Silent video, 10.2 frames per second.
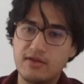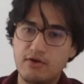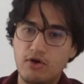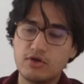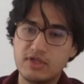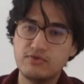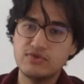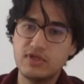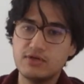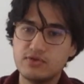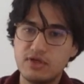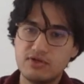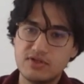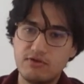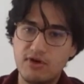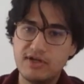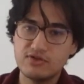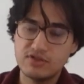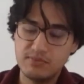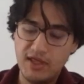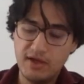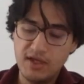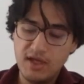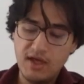and there are lockdowns there. So there is a relationship there.